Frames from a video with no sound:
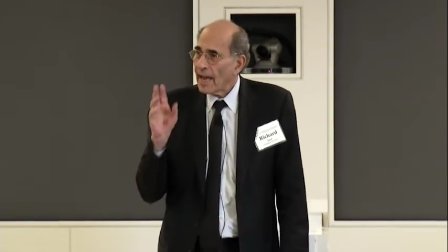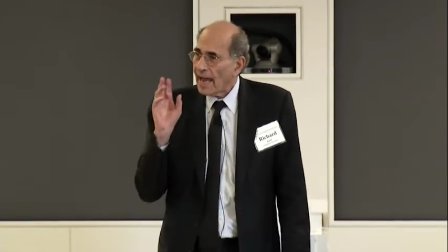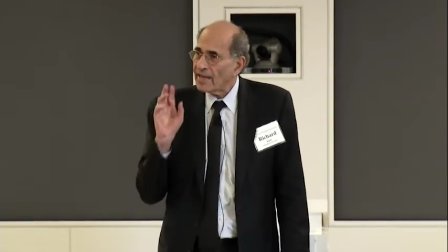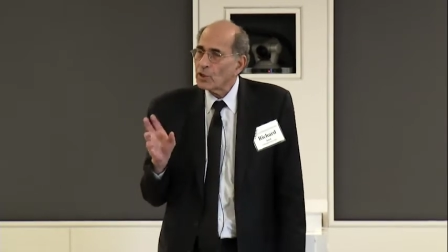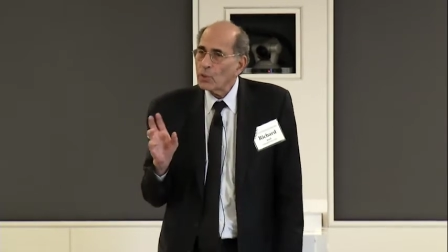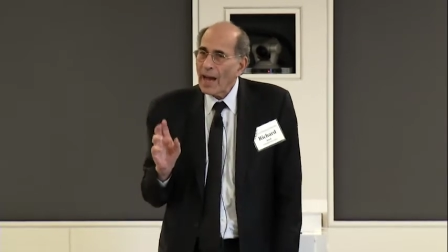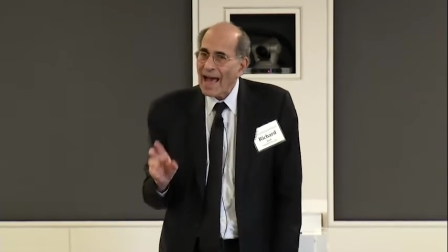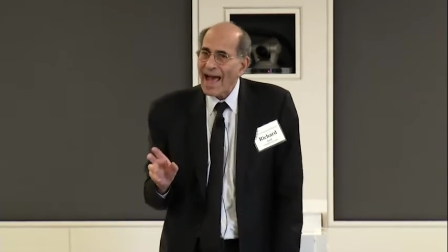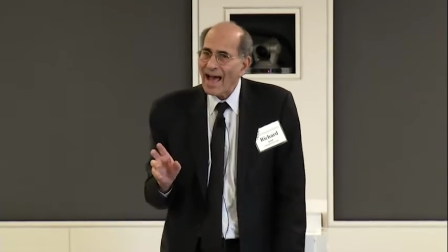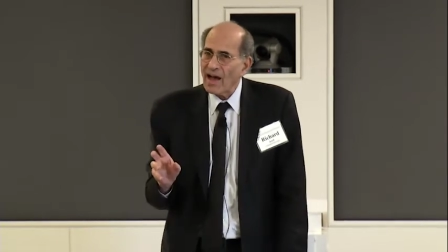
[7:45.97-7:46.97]
and you
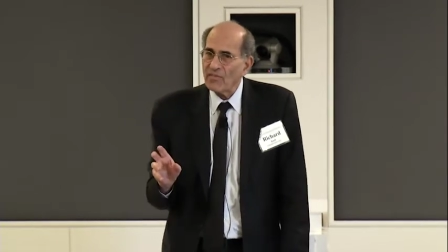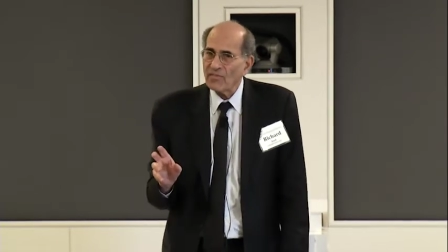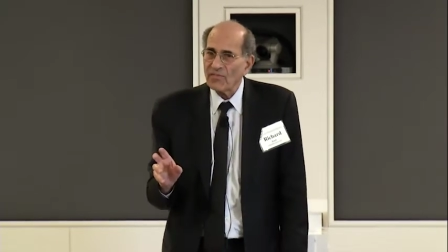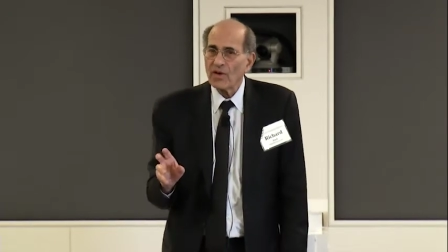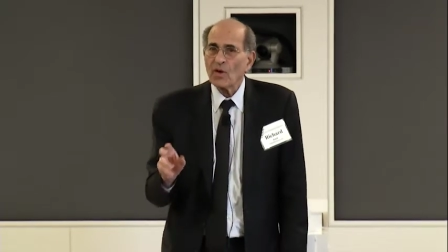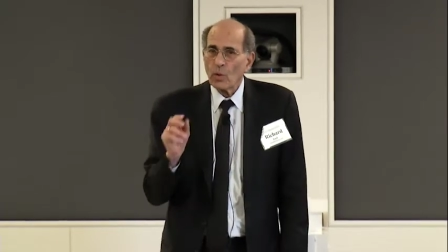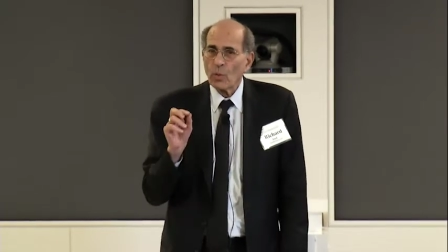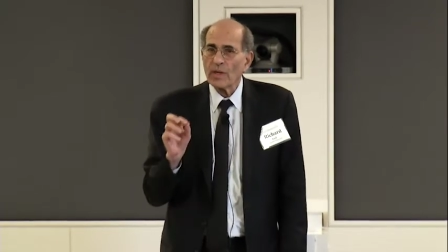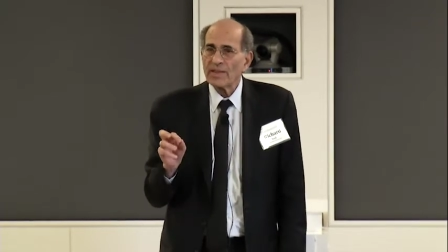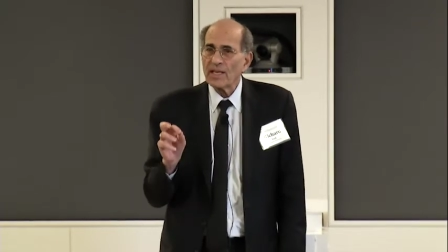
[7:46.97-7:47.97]
have
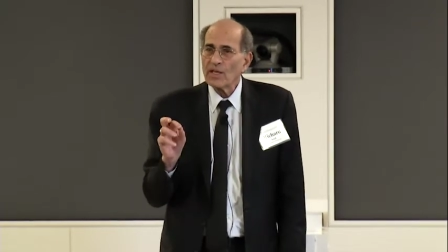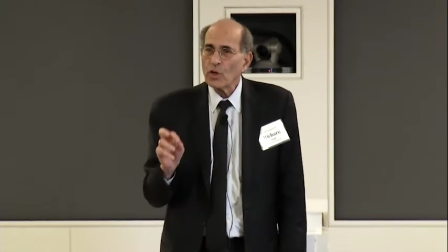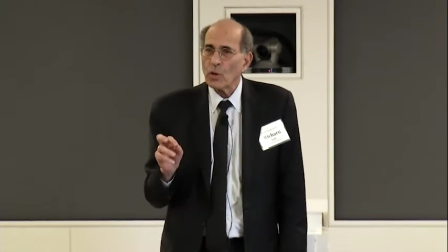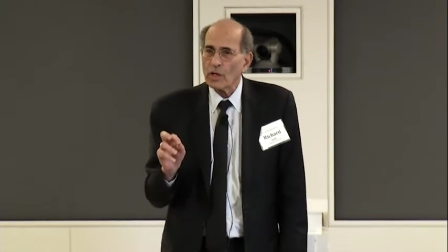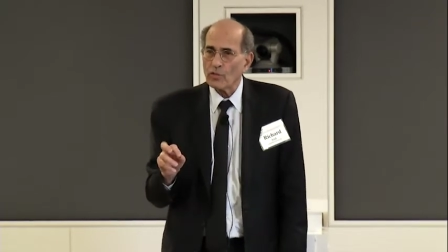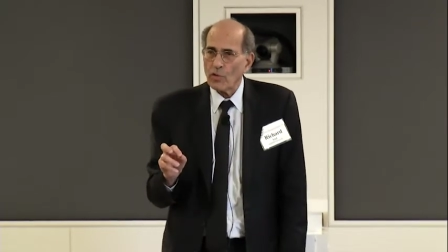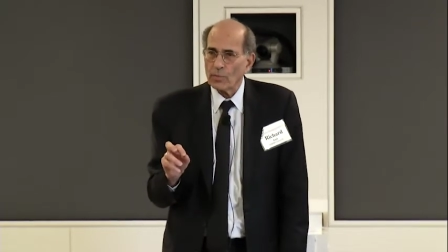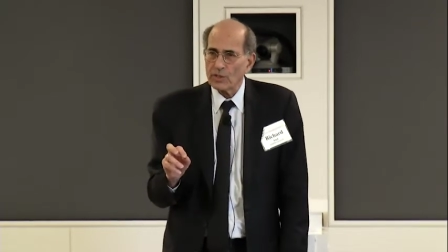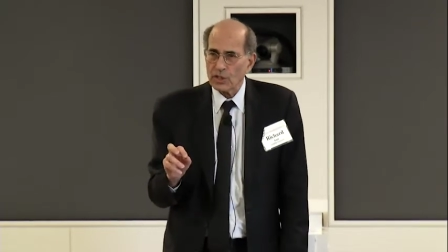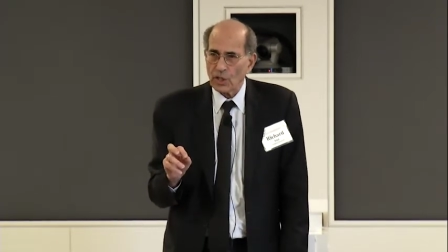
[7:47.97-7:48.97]
within your
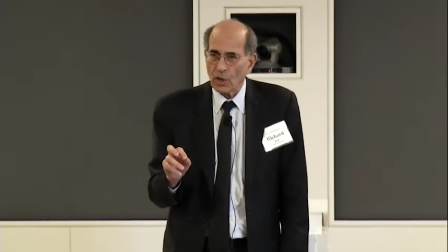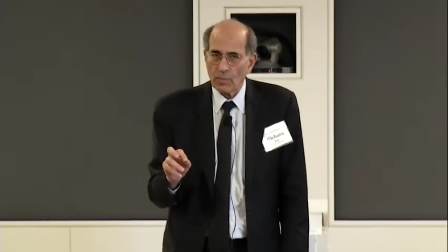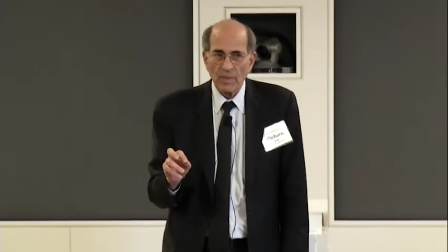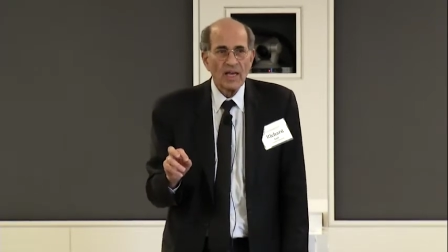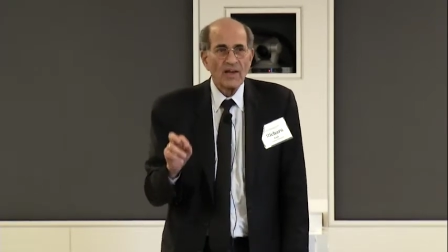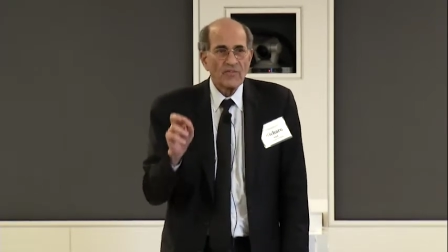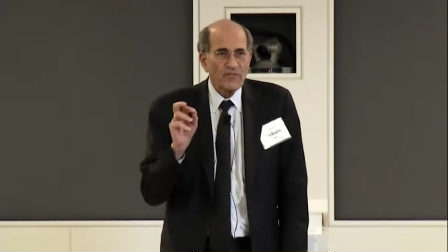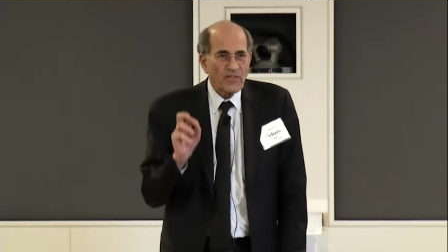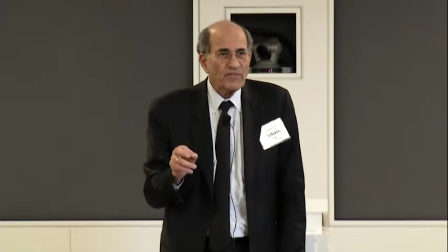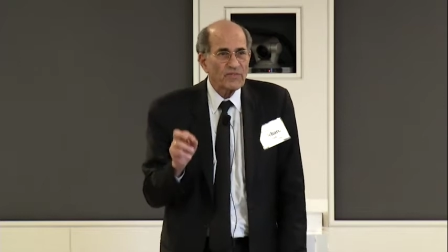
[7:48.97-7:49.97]
chromosome
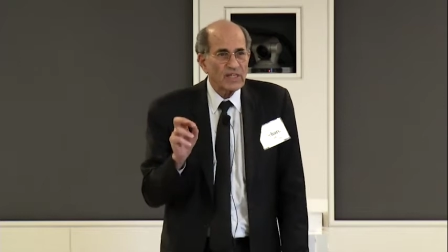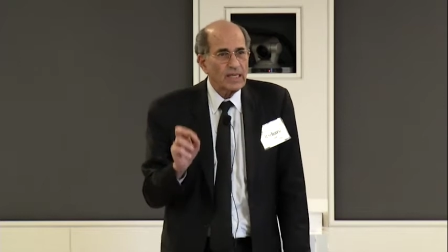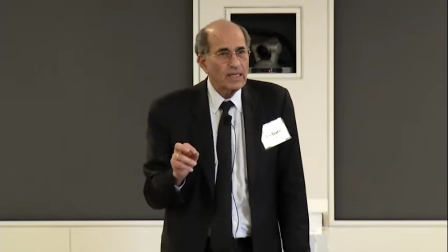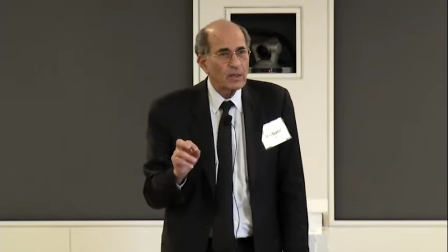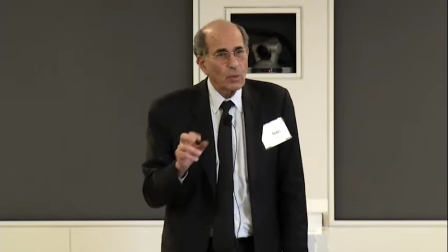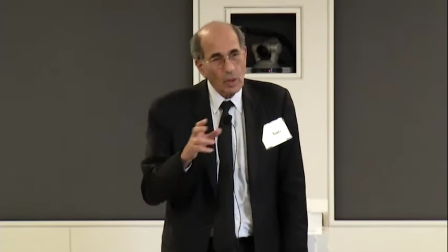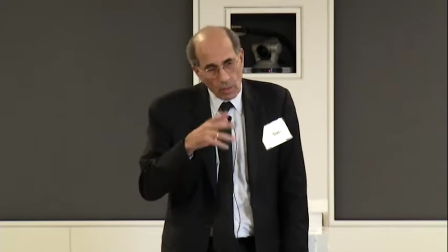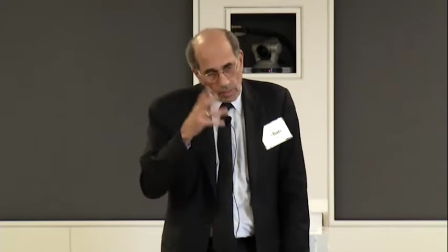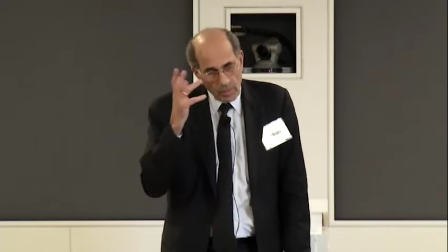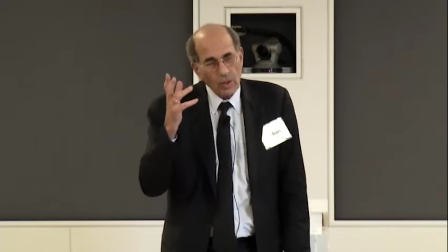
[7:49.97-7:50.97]
15,
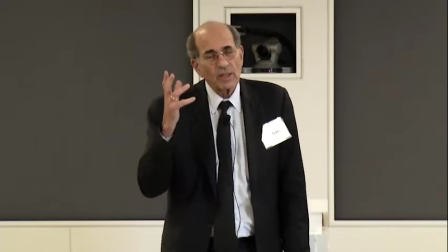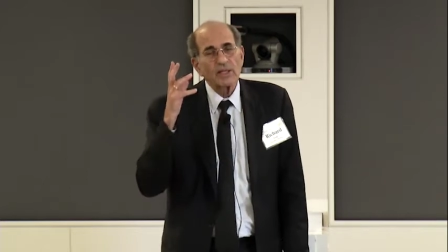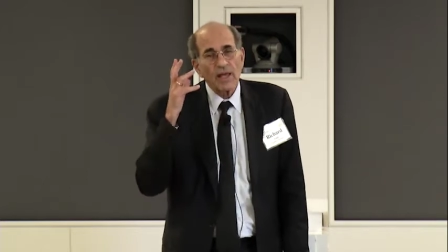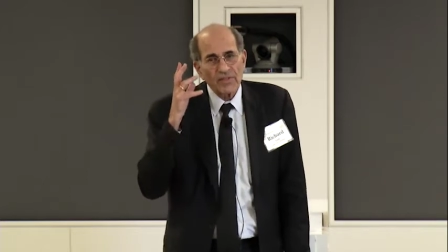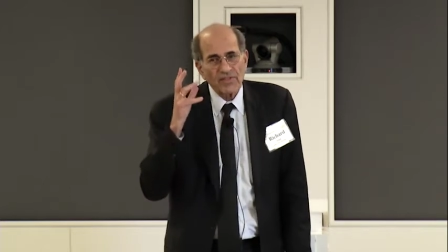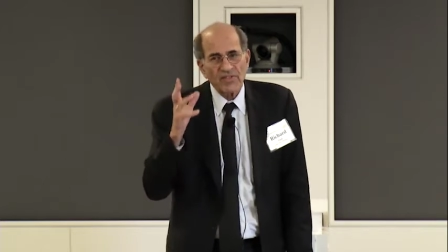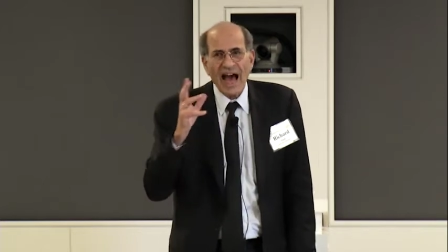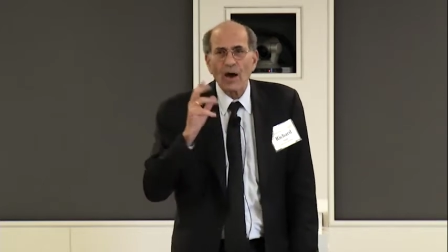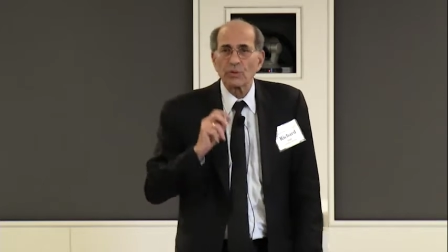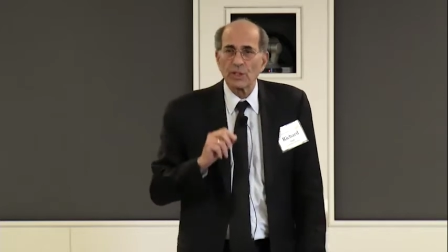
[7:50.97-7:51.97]
well, a, uh, a
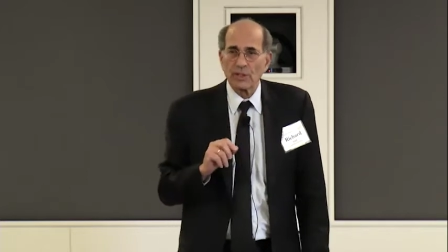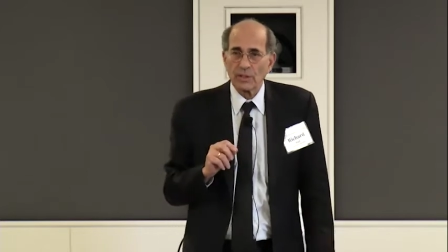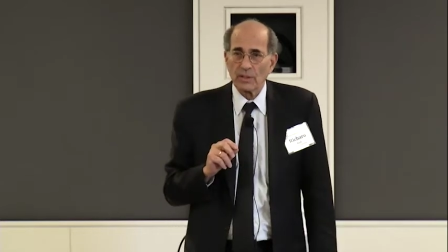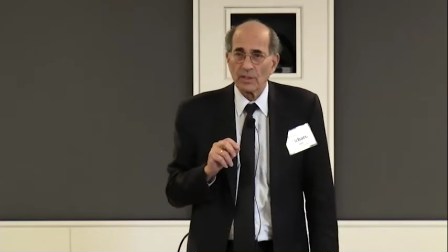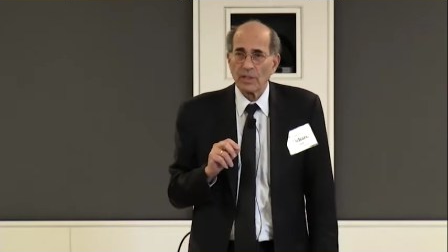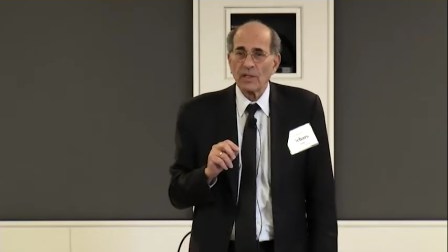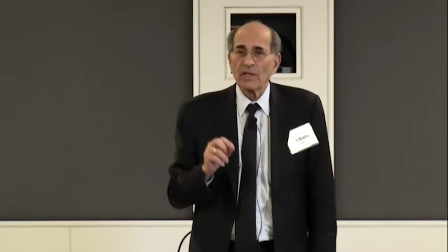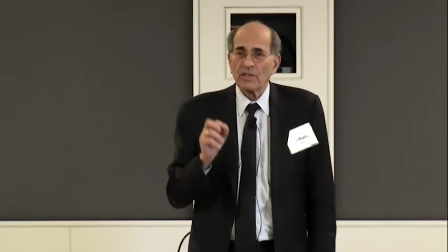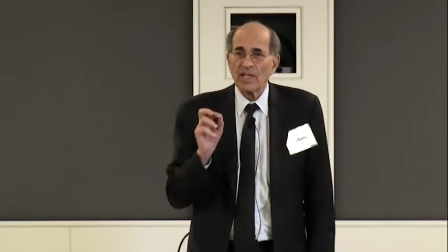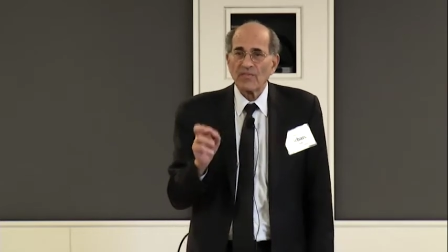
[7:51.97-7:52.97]
thousand
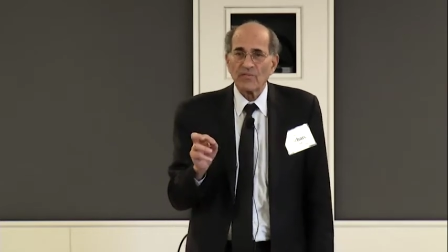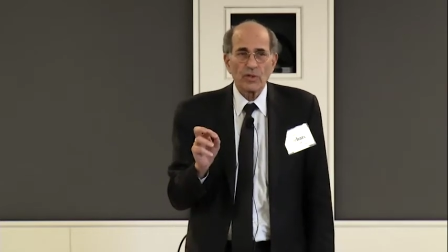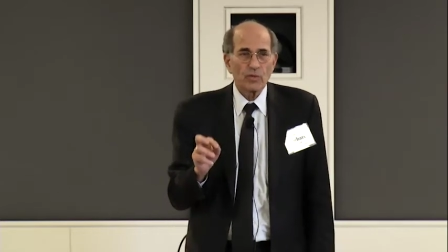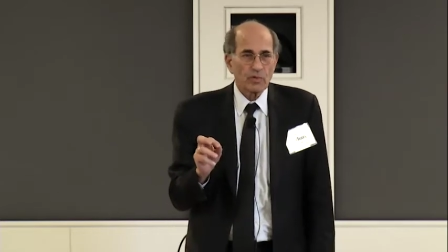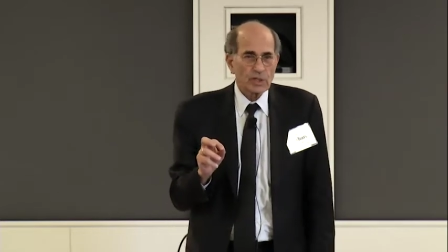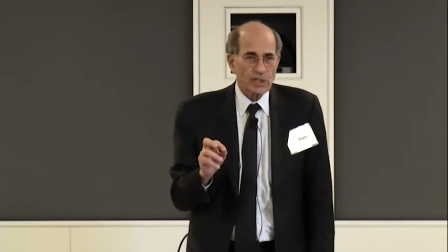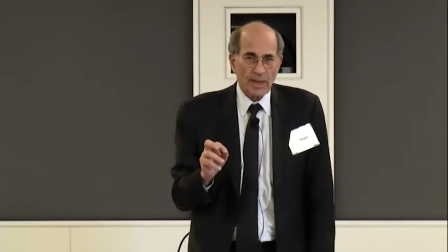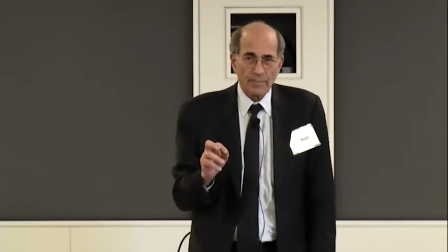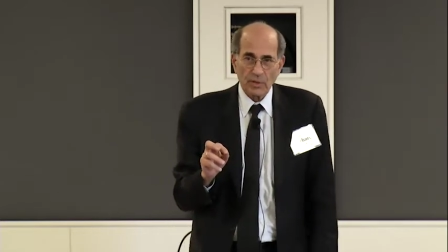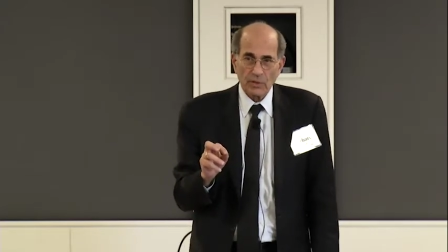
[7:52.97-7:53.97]
different
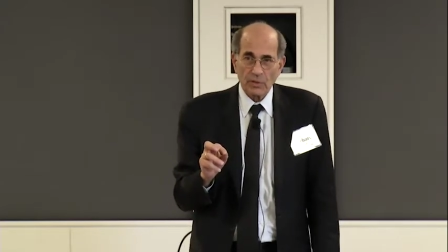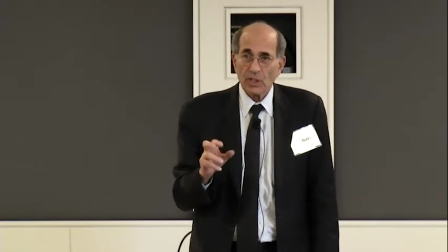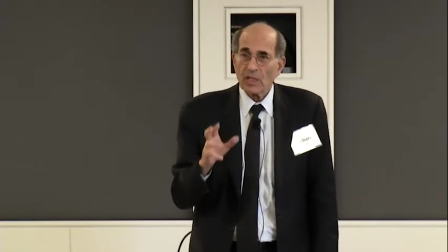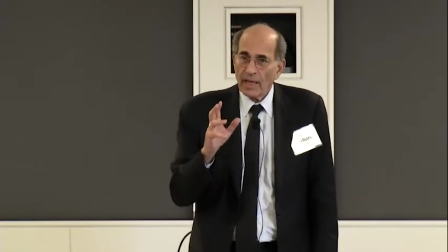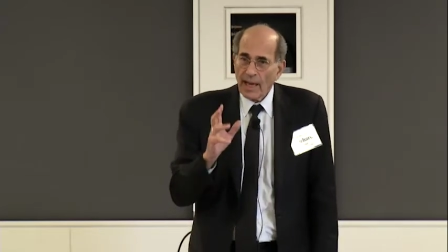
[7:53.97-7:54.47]
receptors.